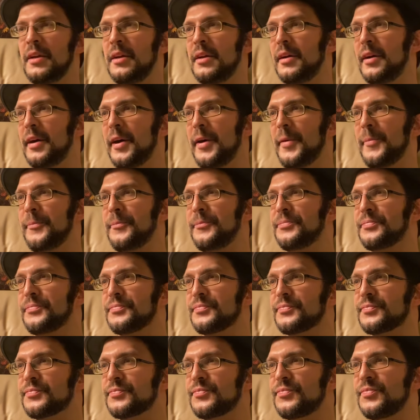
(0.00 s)

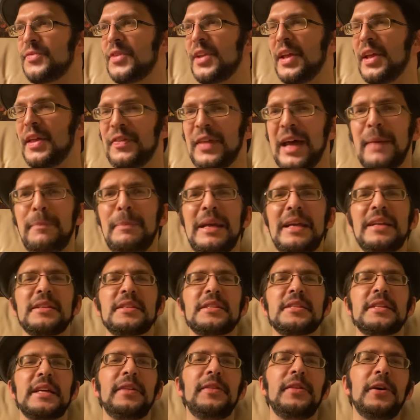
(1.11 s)
That being
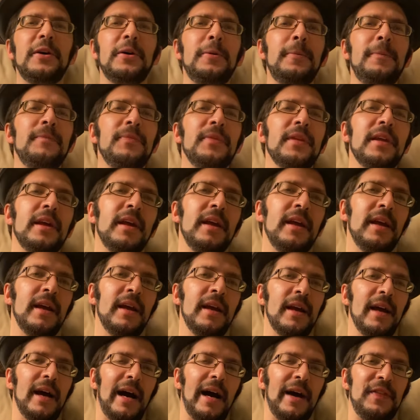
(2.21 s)
said, though,
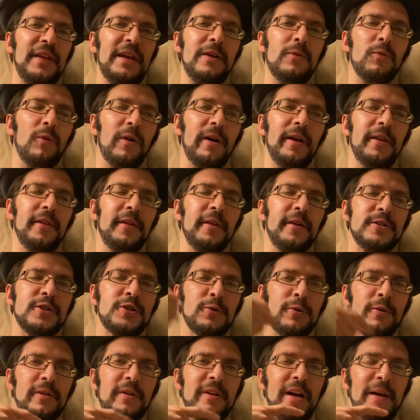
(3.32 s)
I think one of the
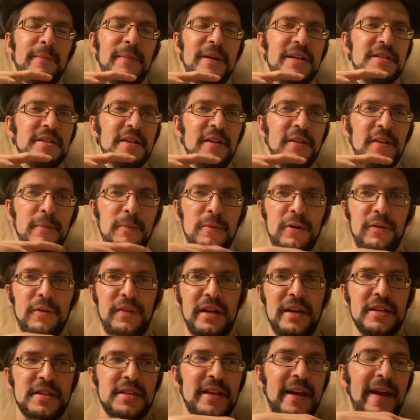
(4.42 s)
shortcomings of the movie
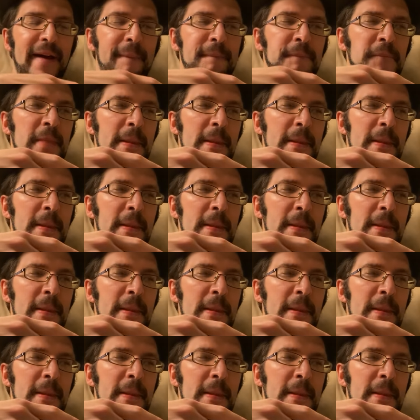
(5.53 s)
is that